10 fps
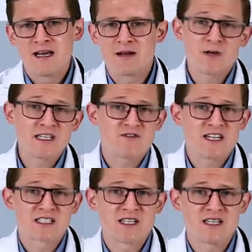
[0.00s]
And we as
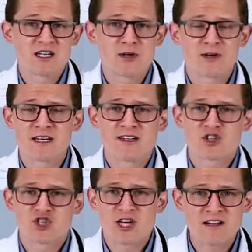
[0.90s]
vets need to go in
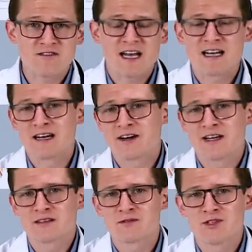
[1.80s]
and shave that
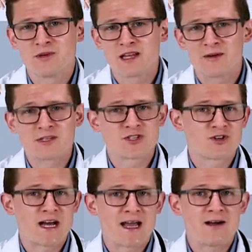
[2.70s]
area to allow it to
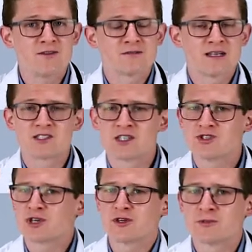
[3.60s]
dry out and
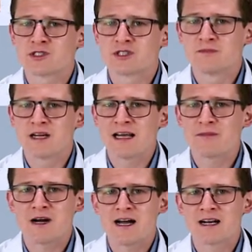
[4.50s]
send you home with some
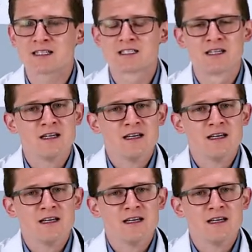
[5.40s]
antibiotics